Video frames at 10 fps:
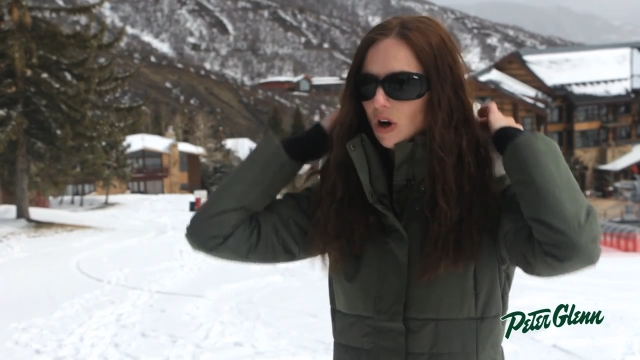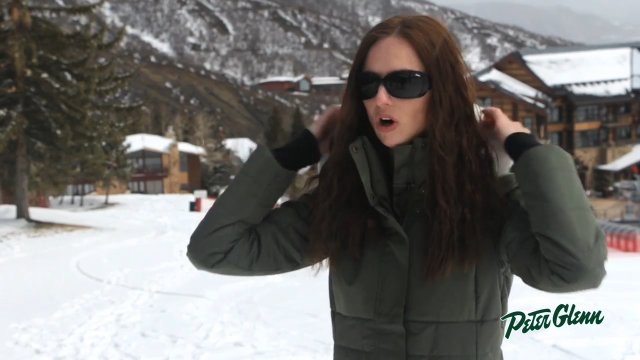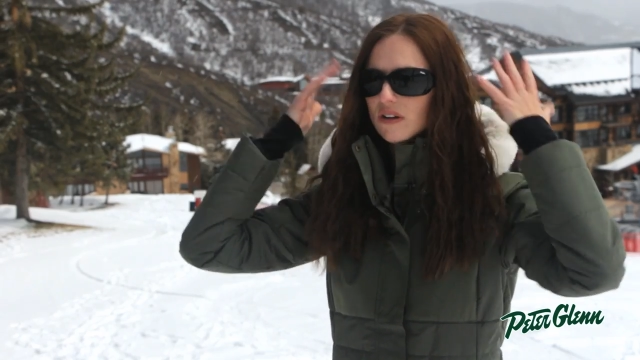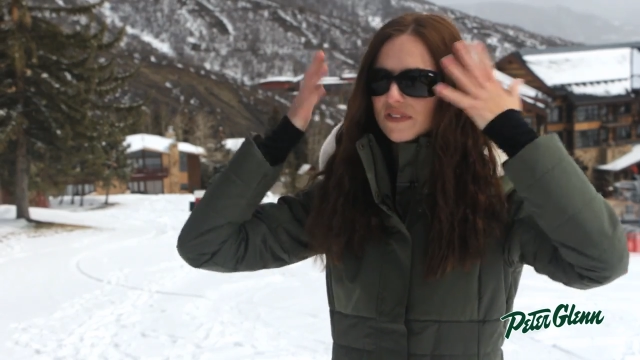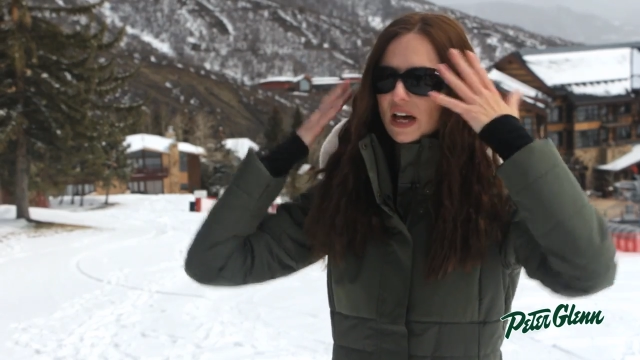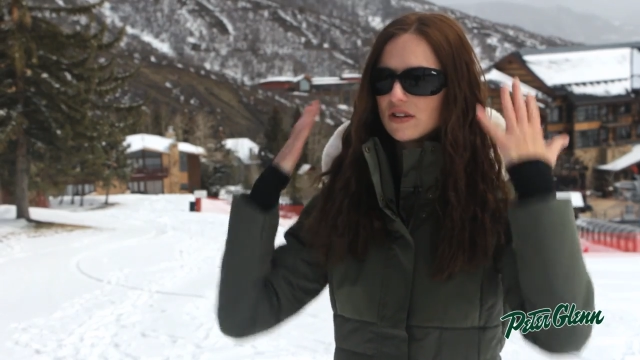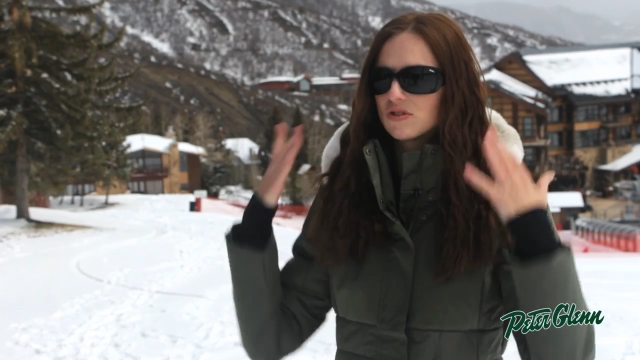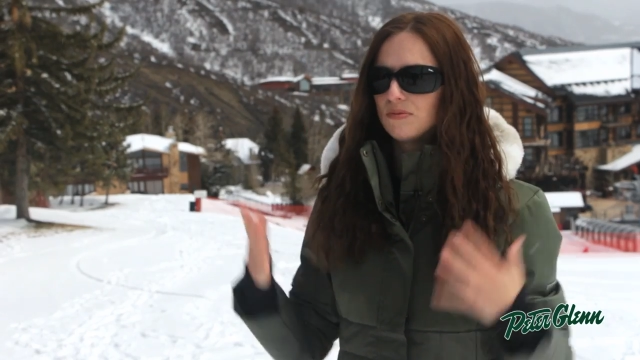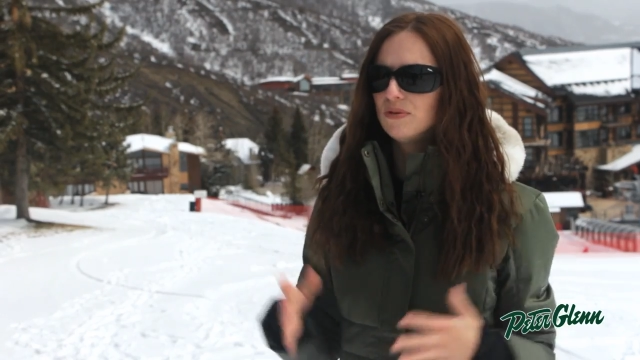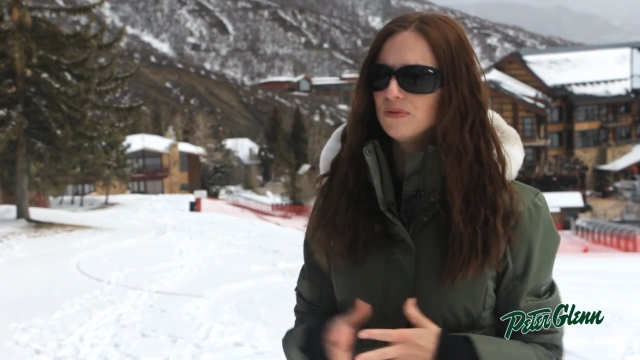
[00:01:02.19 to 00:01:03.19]
All of that
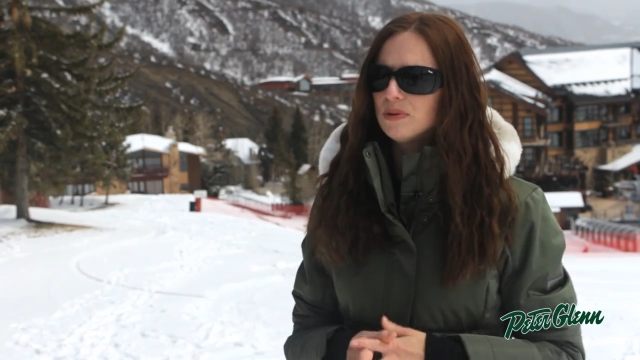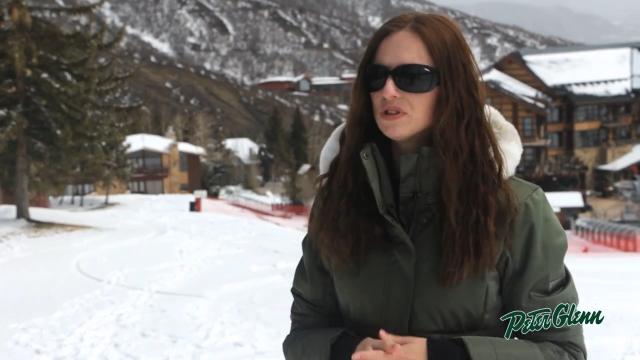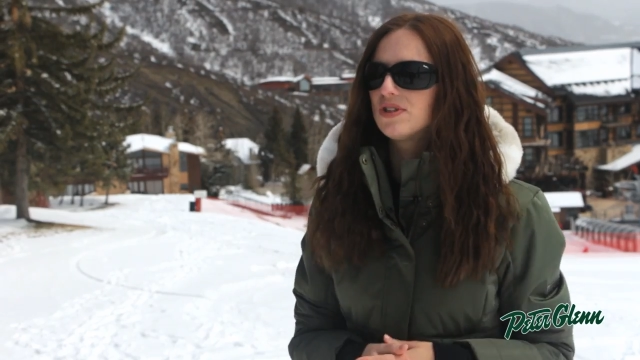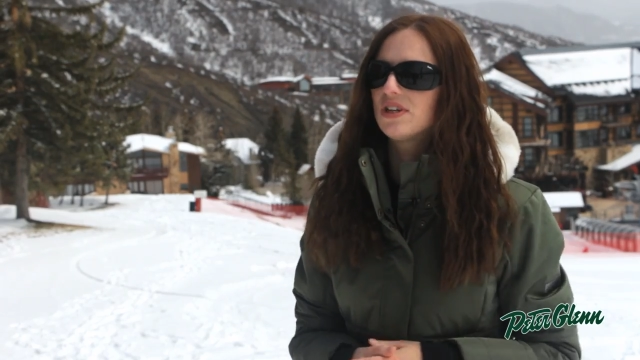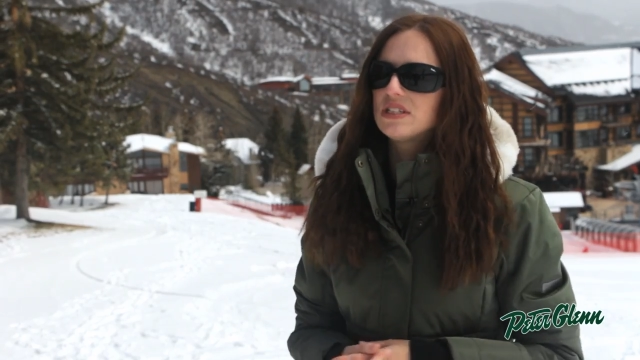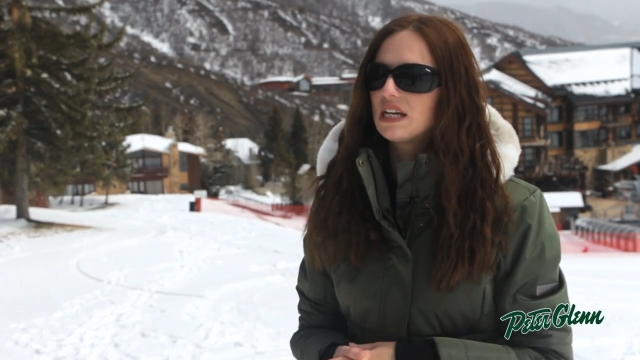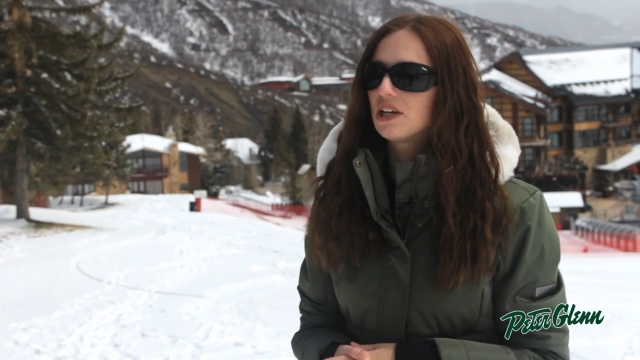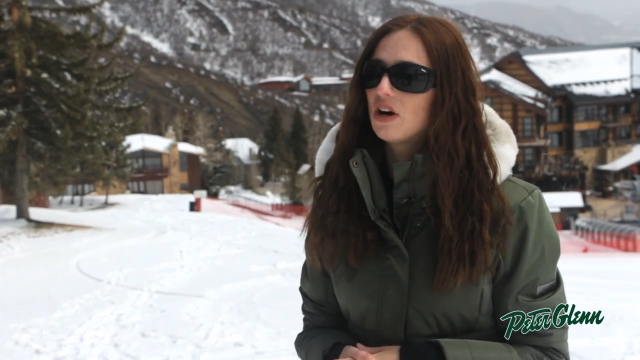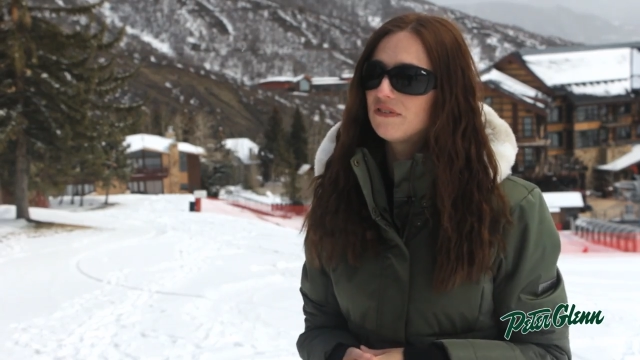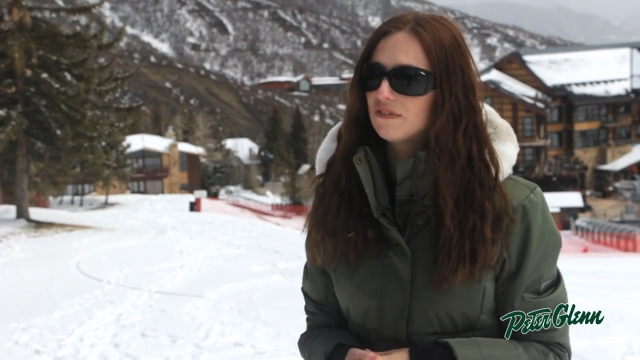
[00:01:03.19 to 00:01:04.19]
is removable so you can take
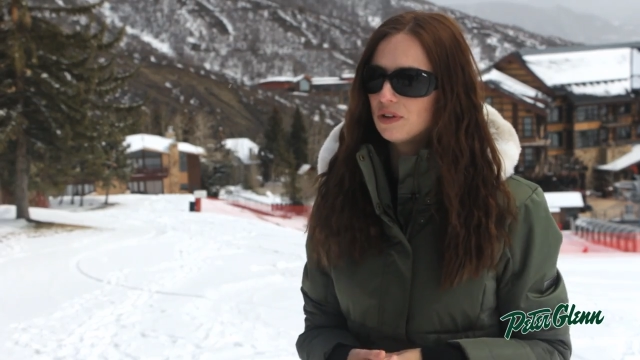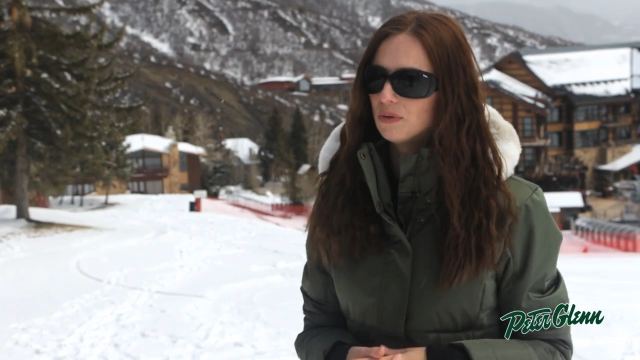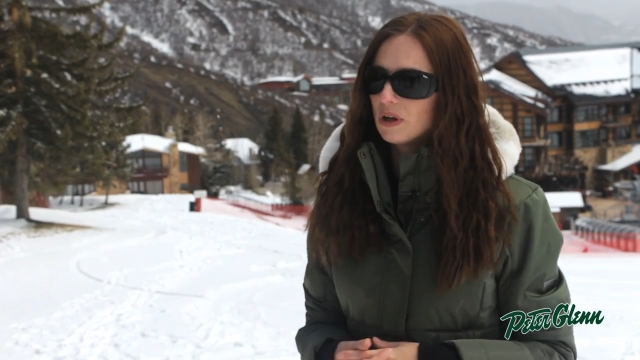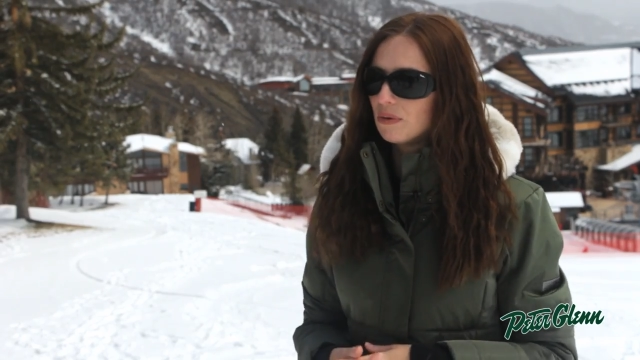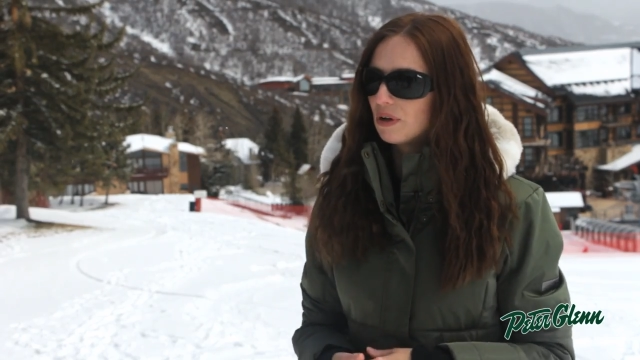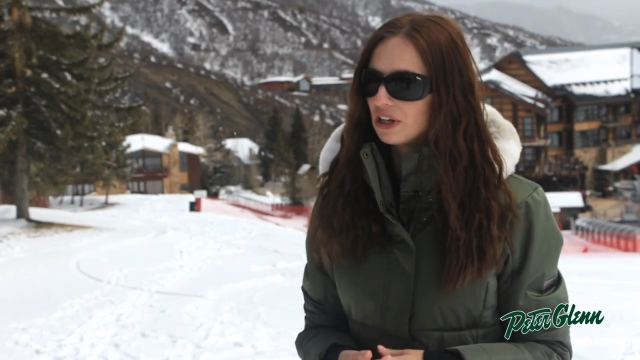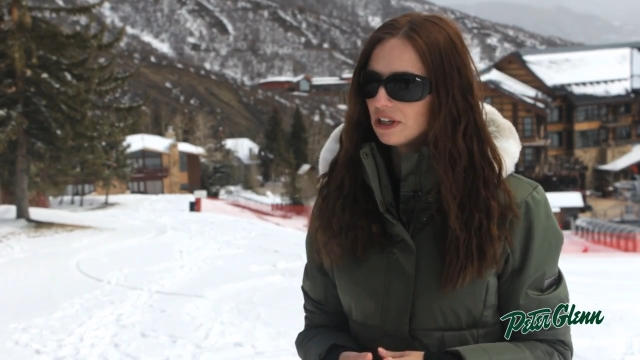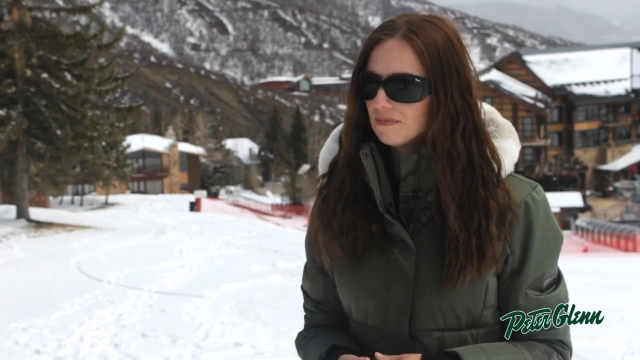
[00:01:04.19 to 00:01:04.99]
it off if you don't want to wear it.